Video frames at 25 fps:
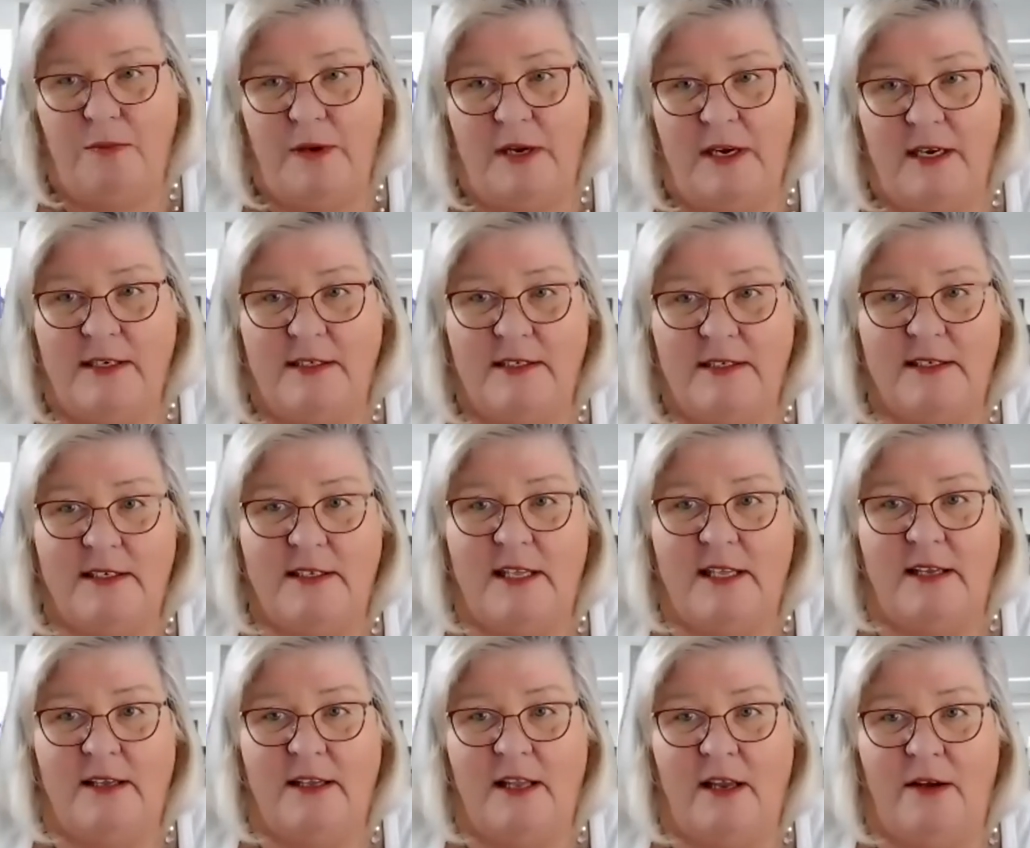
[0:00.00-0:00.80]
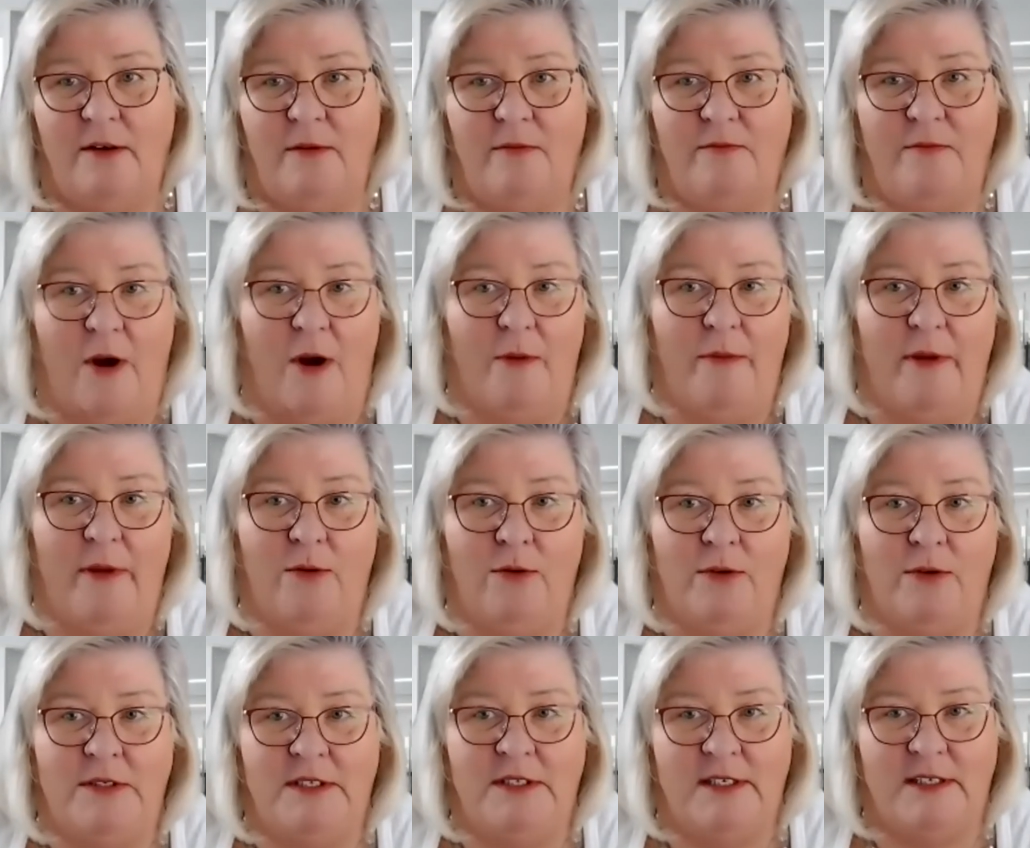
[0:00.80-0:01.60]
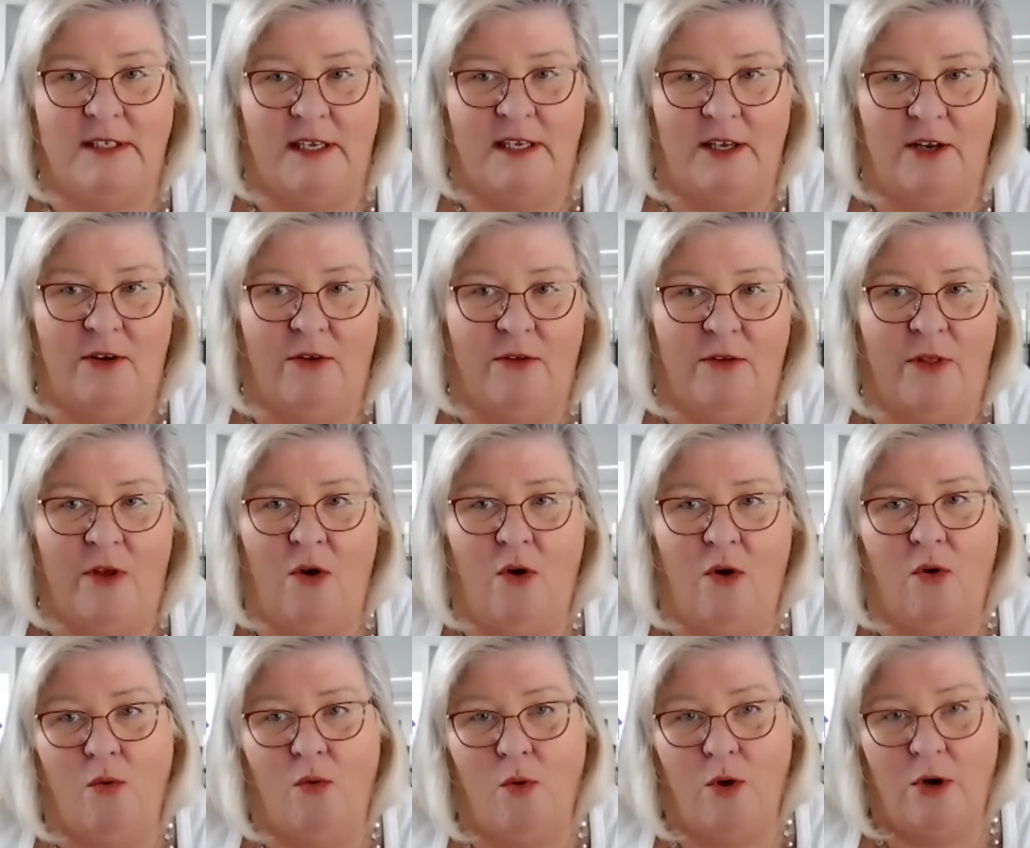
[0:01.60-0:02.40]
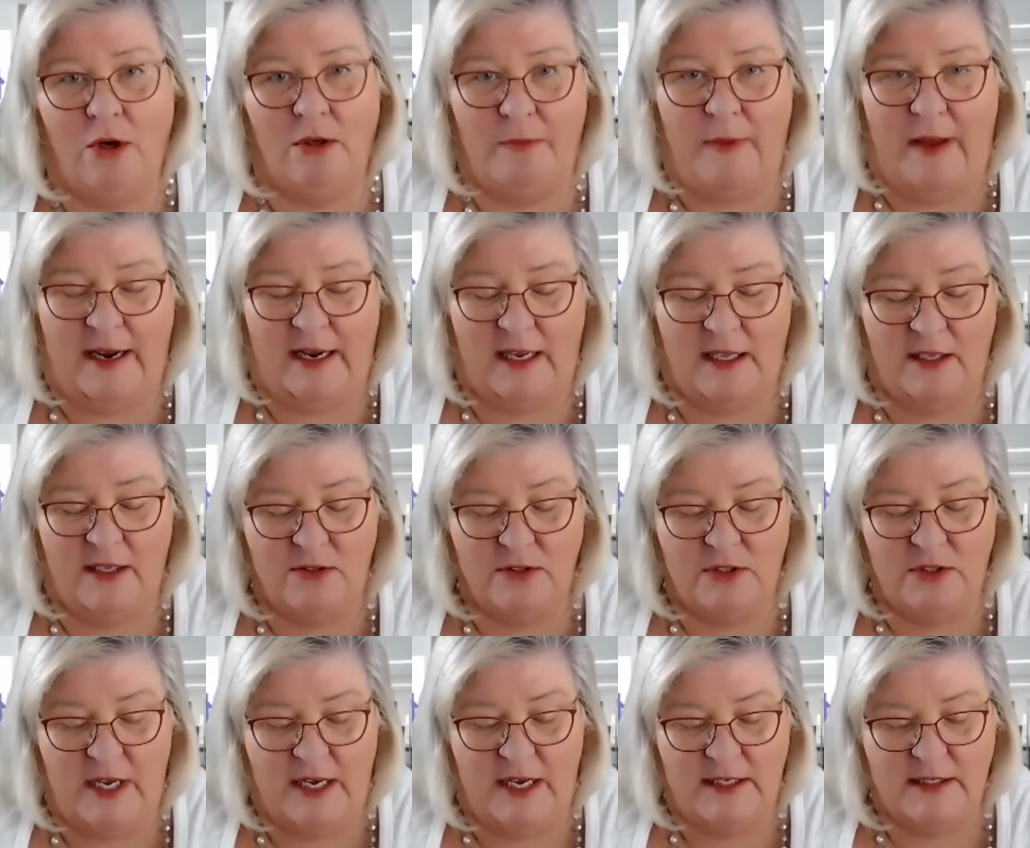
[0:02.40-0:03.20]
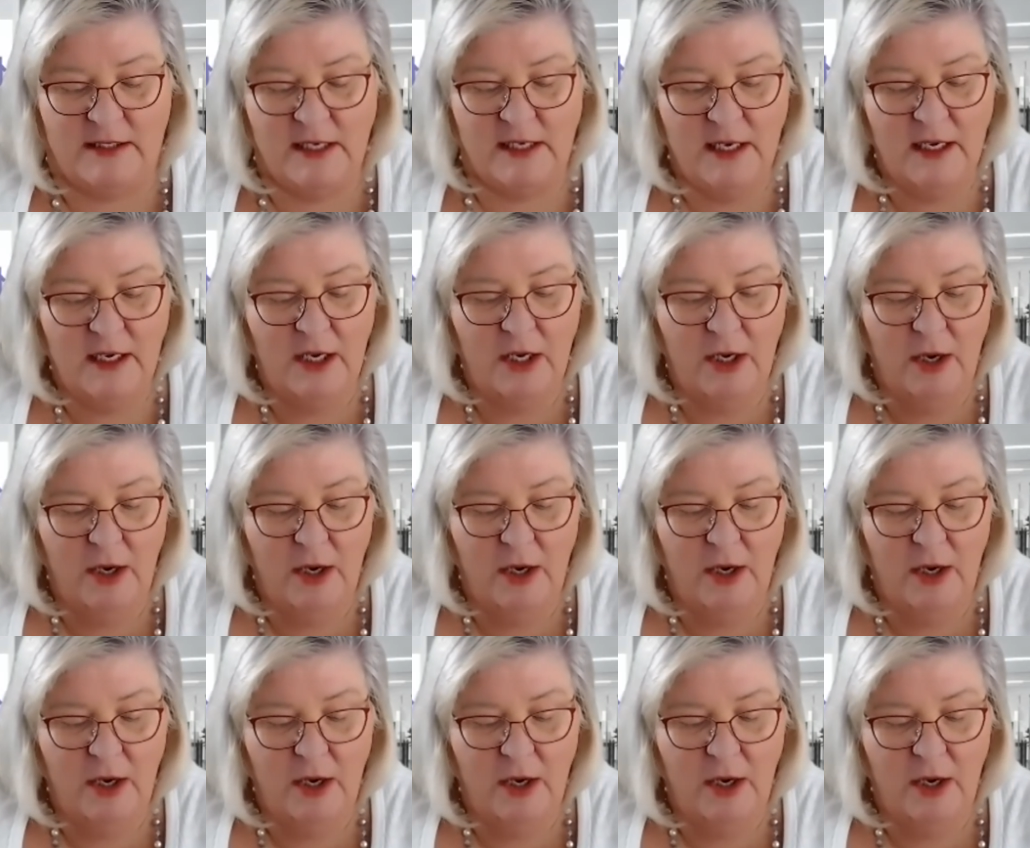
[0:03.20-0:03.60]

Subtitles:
because the farming was, you know, the whole world back in those days.